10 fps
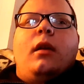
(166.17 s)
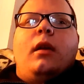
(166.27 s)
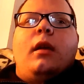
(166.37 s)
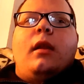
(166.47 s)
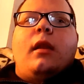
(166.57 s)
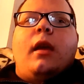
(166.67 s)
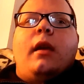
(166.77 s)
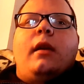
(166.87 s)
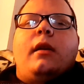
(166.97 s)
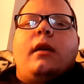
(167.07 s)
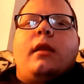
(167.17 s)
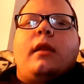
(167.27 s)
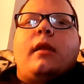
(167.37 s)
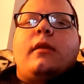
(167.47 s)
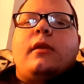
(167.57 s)
And like,
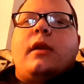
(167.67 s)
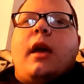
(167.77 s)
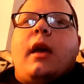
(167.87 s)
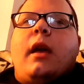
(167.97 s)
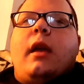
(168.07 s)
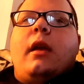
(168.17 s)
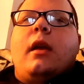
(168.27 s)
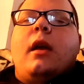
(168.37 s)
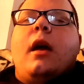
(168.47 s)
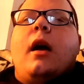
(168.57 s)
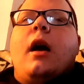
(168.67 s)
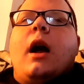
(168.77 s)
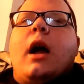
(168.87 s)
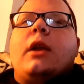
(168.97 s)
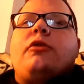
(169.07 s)
the other day,
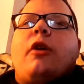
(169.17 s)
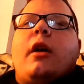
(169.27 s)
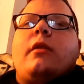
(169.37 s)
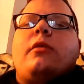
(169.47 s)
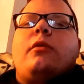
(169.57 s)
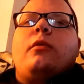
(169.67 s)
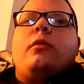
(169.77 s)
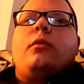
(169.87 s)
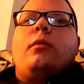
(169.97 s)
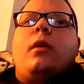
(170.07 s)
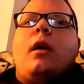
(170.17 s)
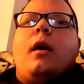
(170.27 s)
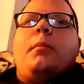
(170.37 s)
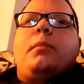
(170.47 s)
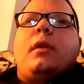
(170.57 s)
I tried to
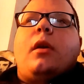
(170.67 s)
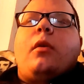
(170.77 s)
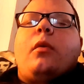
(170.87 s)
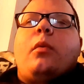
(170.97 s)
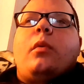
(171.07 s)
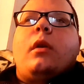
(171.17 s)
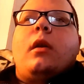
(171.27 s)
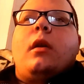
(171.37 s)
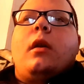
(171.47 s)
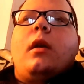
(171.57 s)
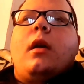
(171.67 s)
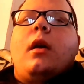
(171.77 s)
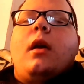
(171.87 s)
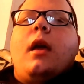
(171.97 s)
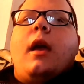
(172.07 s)
upload
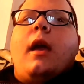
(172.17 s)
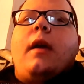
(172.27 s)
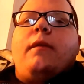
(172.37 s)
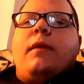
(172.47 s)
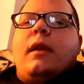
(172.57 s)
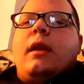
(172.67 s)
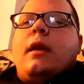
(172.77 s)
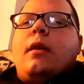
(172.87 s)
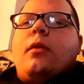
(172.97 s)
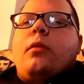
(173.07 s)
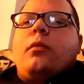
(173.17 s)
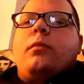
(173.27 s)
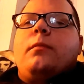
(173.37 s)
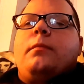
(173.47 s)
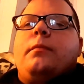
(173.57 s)
a video,